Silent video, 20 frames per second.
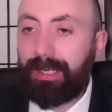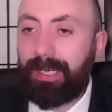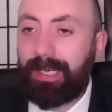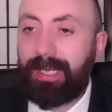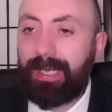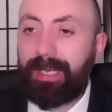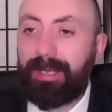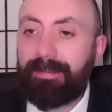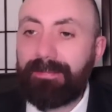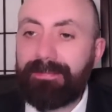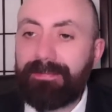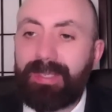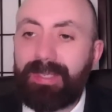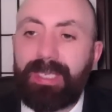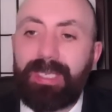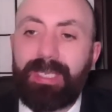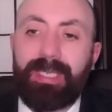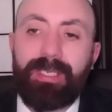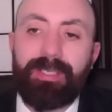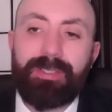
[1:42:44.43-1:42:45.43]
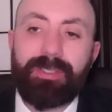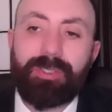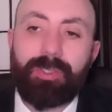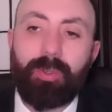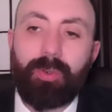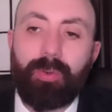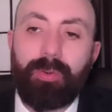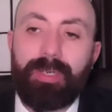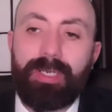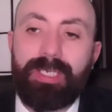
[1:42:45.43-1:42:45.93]
if the
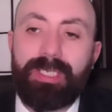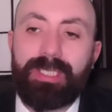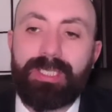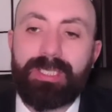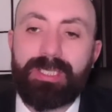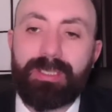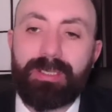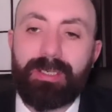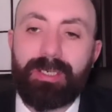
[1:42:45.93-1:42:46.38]
Tories